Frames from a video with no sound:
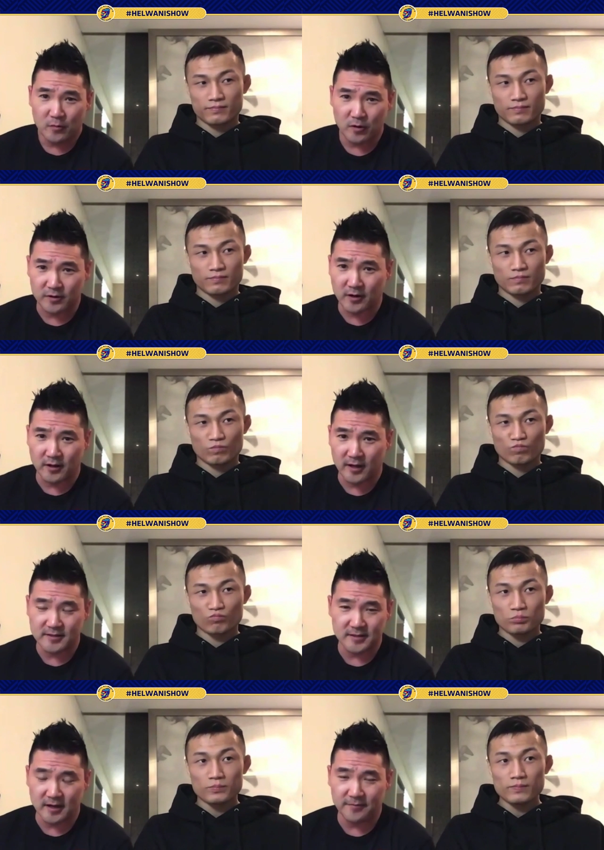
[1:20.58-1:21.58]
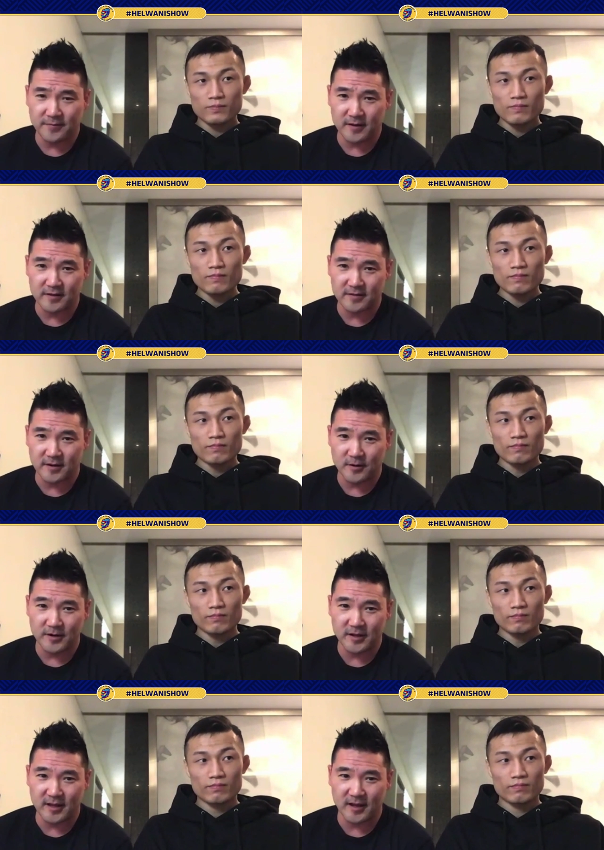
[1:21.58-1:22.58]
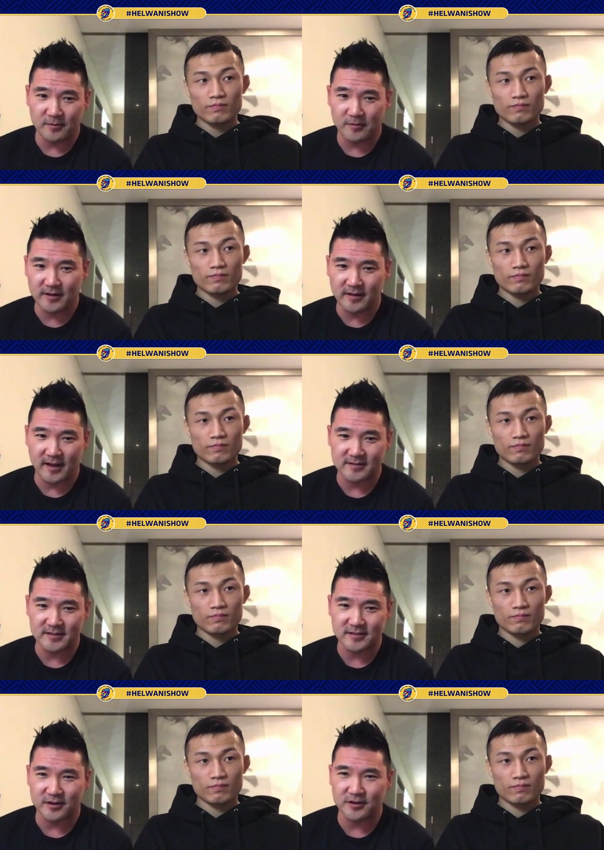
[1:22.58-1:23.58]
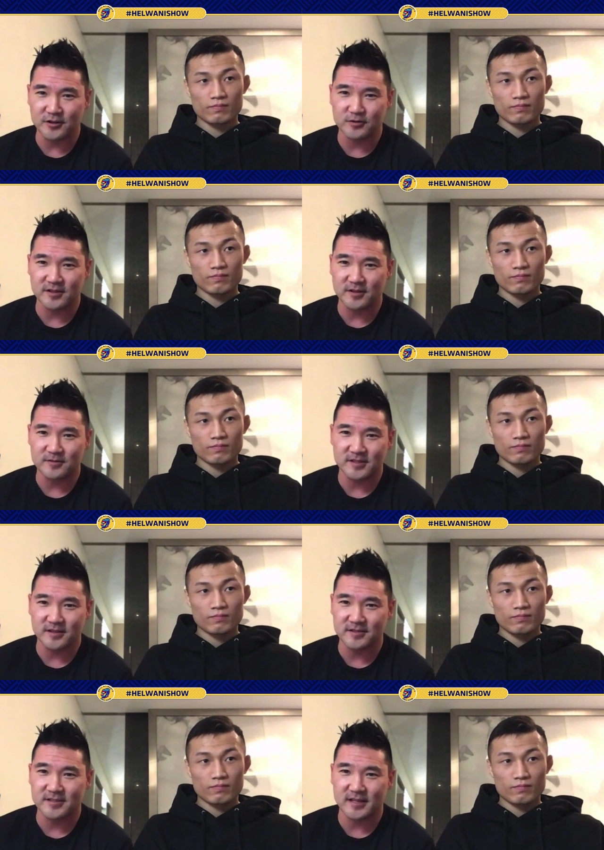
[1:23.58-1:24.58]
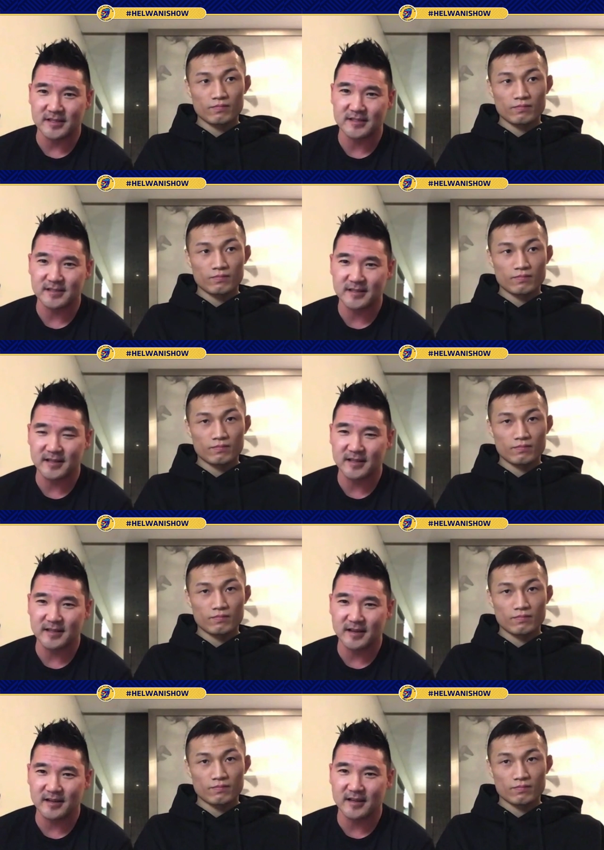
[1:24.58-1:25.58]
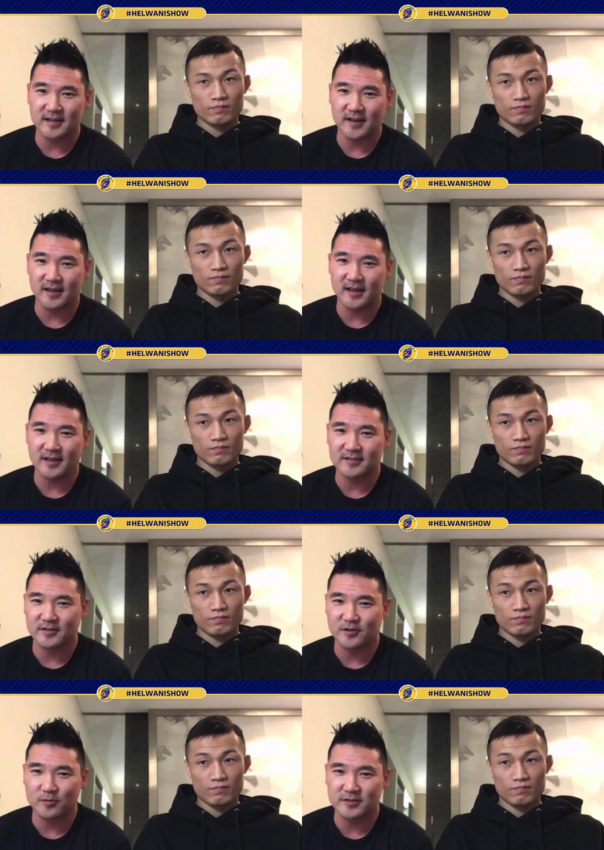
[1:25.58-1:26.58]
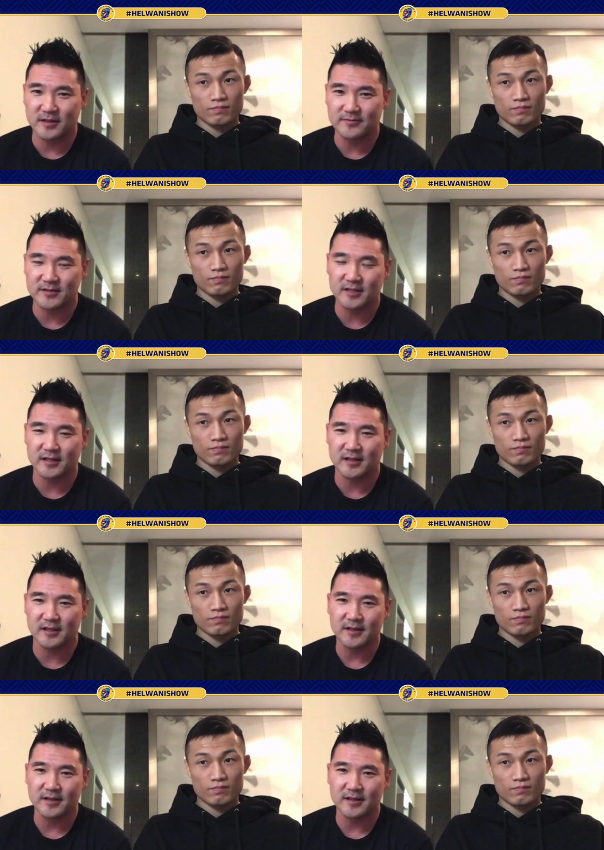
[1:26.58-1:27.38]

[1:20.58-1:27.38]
Speaker 1: worked on a lot of stuff, and so he can't wait to actually start using those skill sets and uh, get in that cage October 17th.